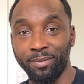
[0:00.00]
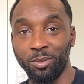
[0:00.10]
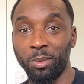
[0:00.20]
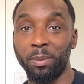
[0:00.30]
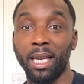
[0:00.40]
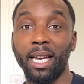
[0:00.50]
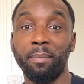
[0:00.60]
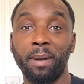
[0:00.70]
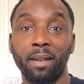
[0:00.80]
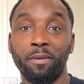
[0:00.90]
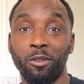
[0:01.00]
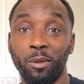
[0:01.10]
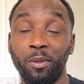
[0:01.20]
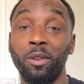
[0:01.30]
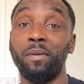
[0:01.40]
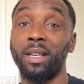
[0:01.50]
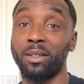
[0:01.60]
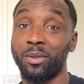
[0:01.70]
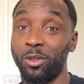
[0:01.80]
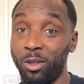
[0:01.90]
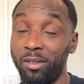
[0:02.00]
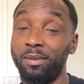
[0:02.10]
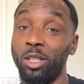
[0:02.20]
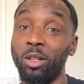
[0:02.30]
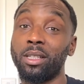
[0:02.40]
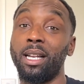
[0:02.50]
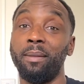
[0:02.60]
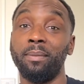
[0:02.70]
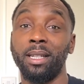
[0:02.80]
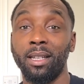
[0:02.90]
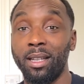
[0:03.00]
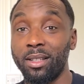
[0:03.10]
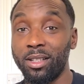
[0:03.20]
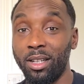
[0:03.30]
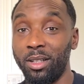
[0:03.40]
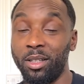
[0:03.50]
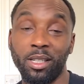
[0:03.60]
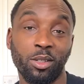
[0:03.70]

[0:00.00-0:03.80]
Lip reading: I've been getting paid for a few things for a long time. So